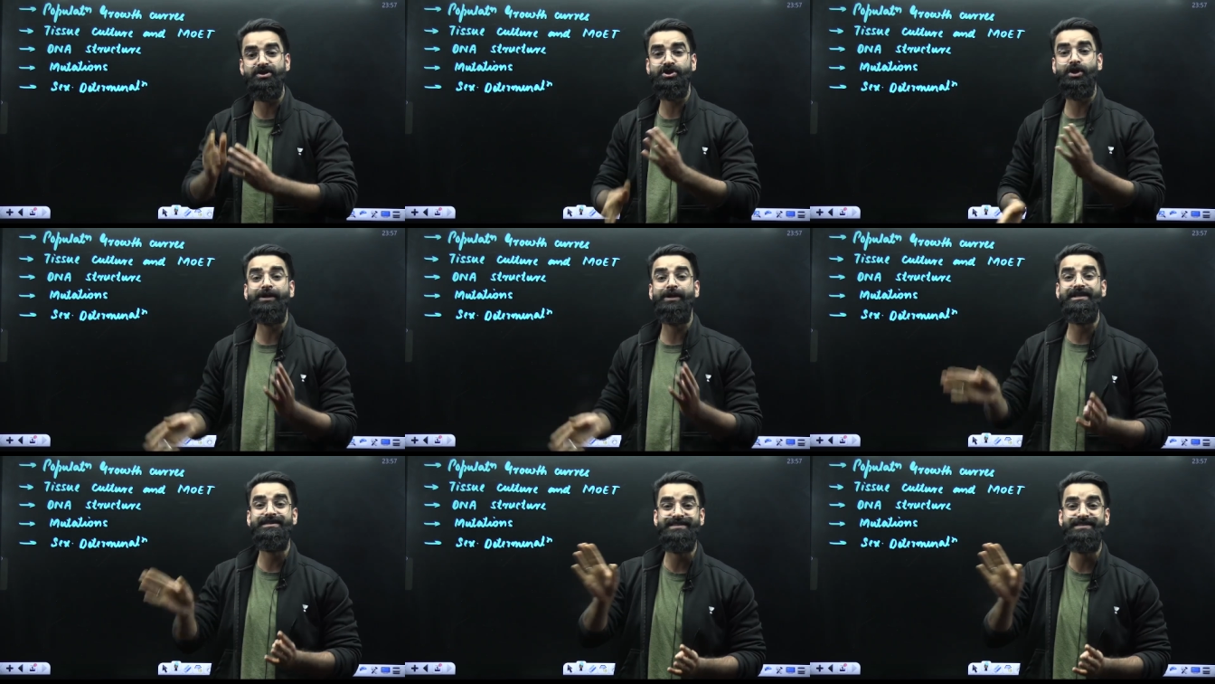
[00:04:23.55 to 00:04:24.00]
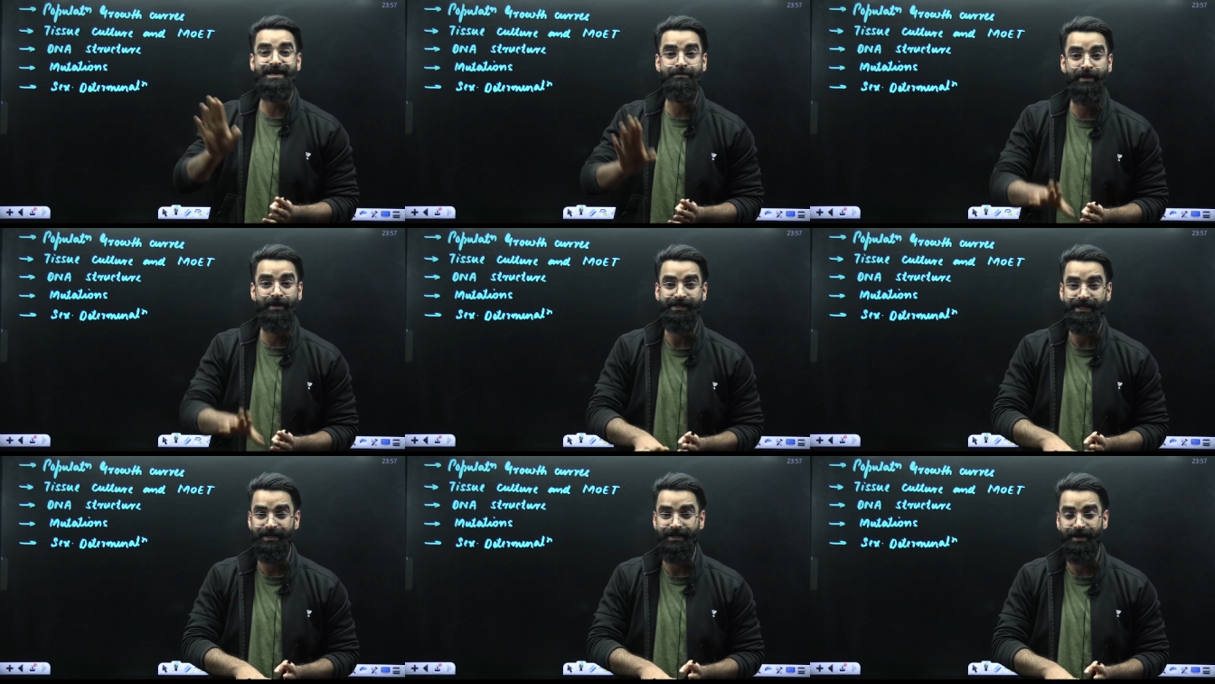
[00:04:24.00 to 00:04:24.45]
solve the same
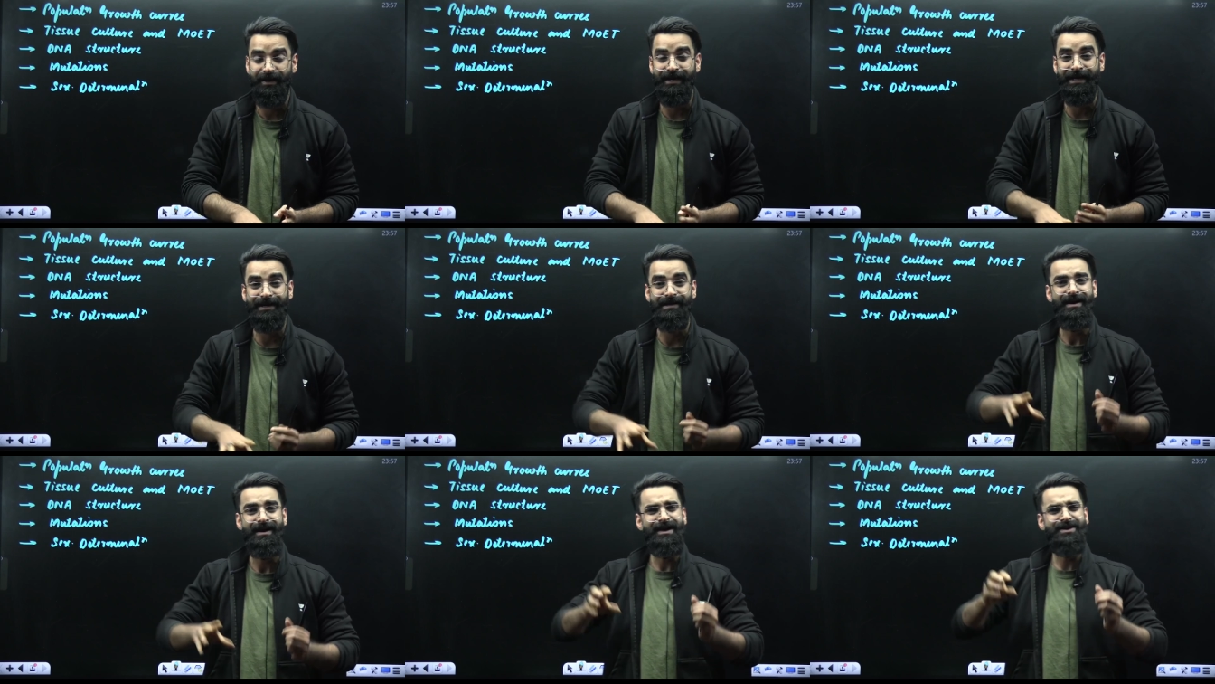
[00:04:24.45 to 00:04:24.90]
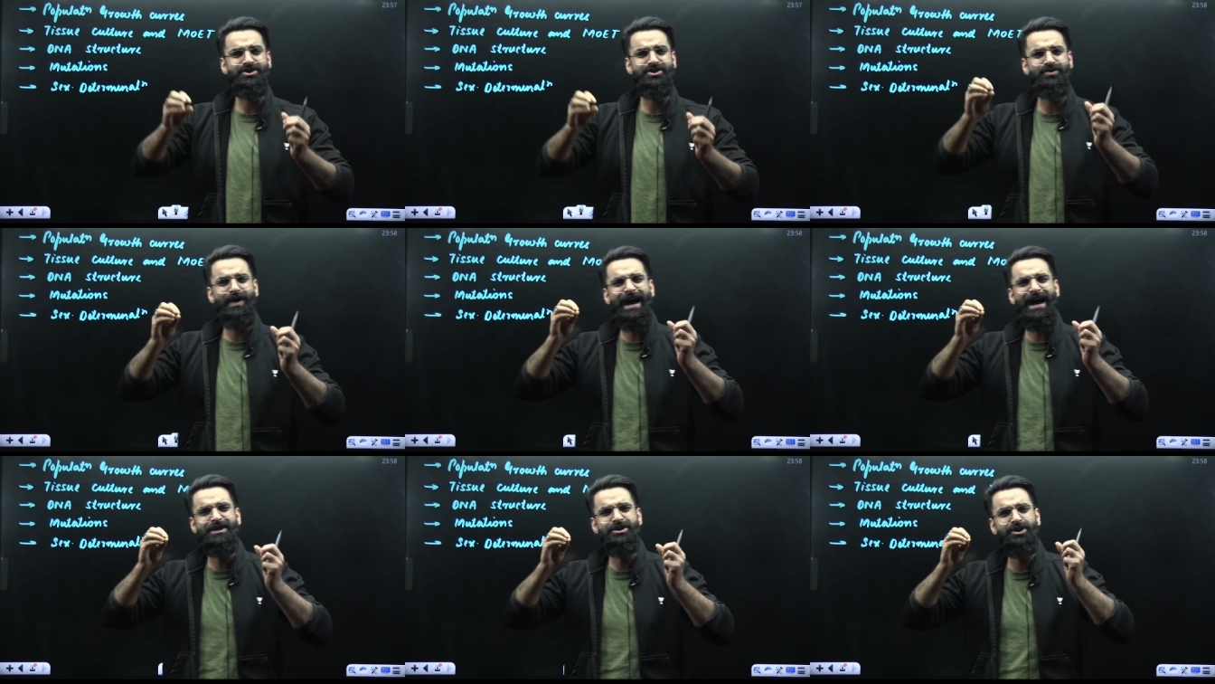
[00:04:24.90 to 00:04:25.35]
material again.
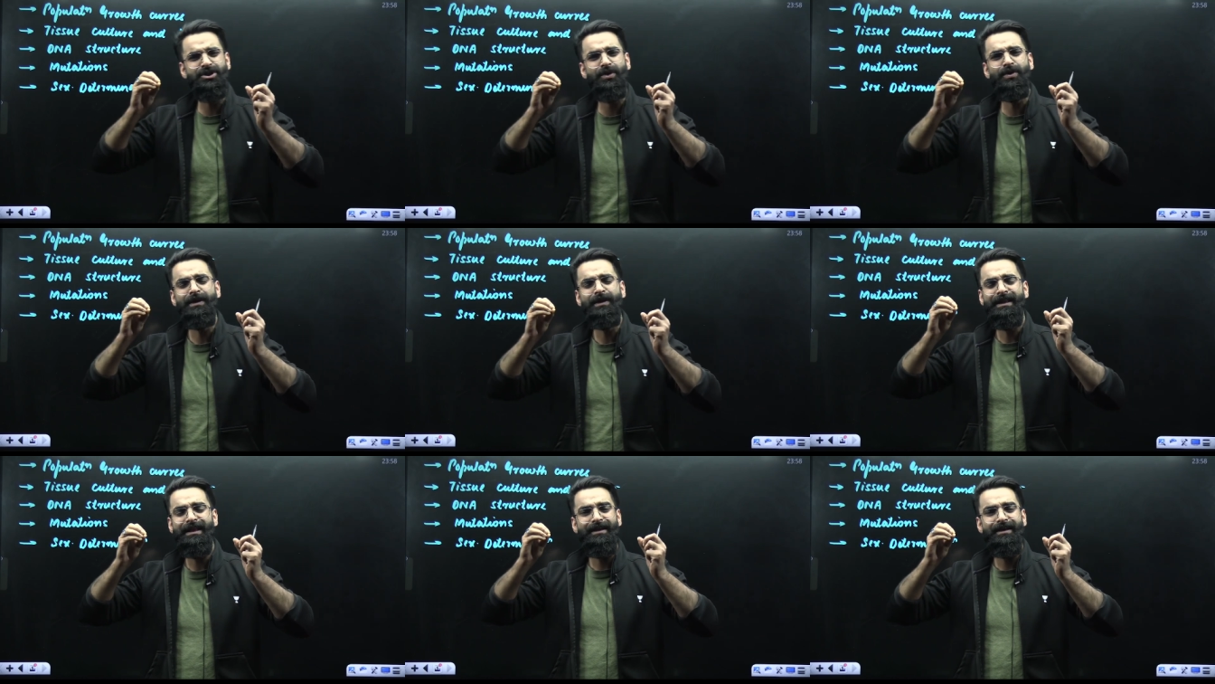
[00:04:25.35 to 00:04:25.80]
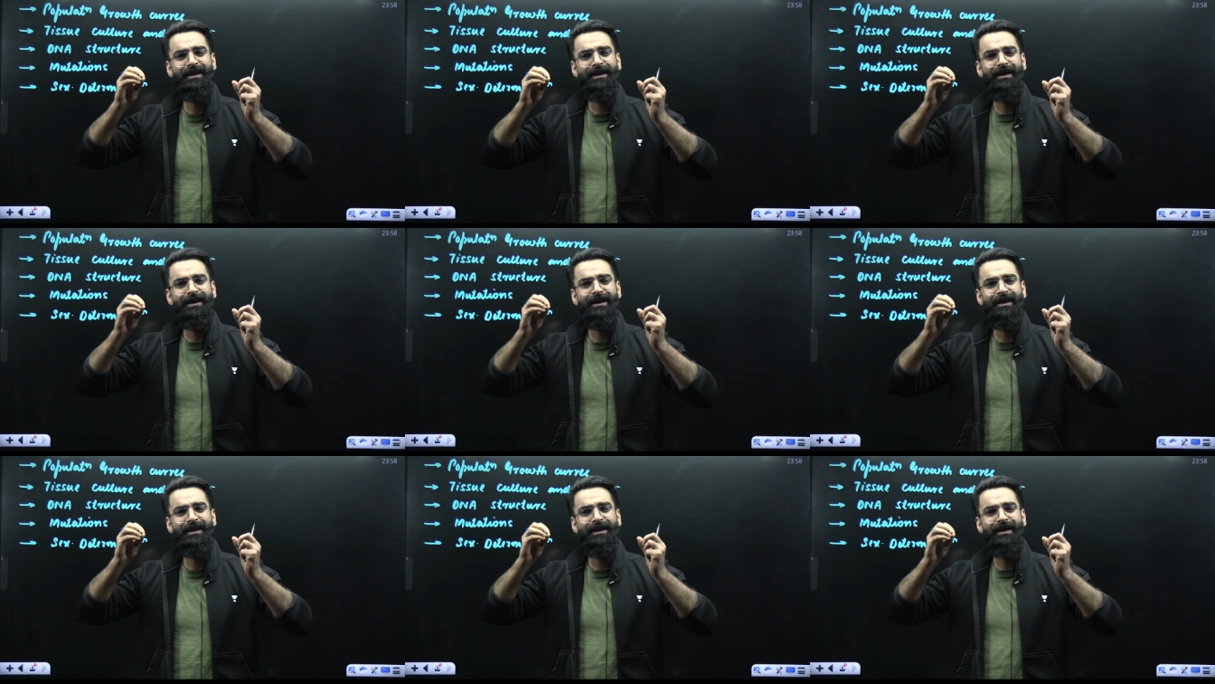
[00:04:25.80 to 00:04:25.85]
Try to